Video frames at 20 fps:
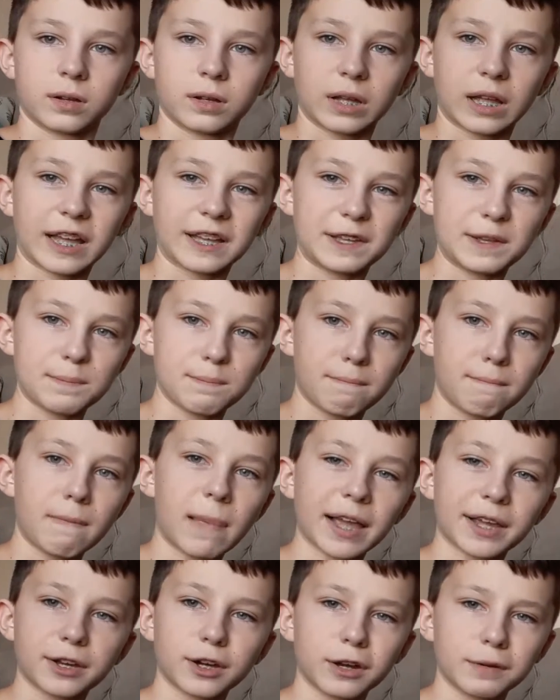
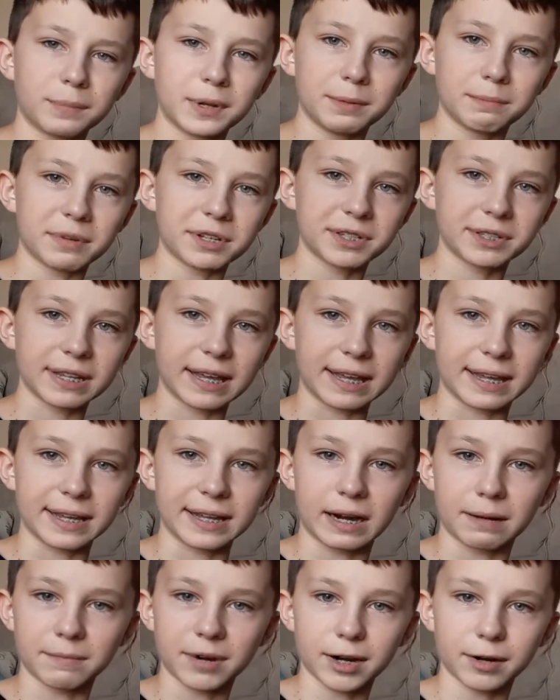I could be mistaken.
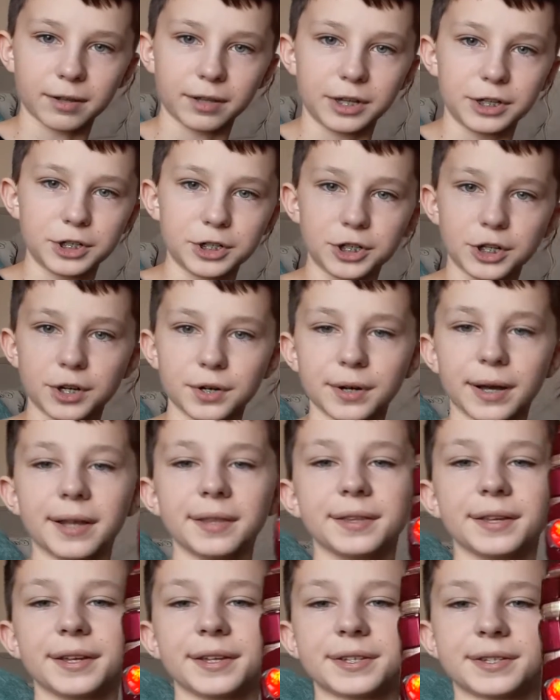I'm not really sure on
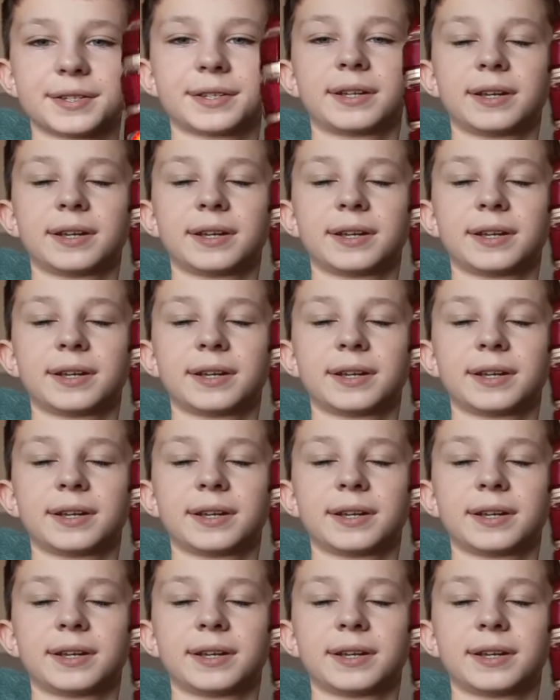this.